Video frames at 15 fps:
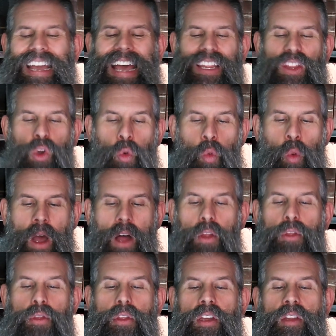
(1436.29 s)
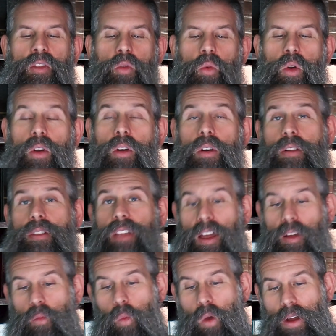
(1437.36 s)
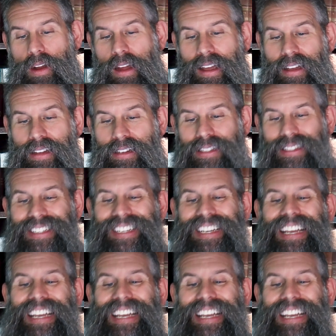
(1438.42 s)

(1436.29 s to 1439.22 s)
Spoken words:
and the wealth in the world on one hand,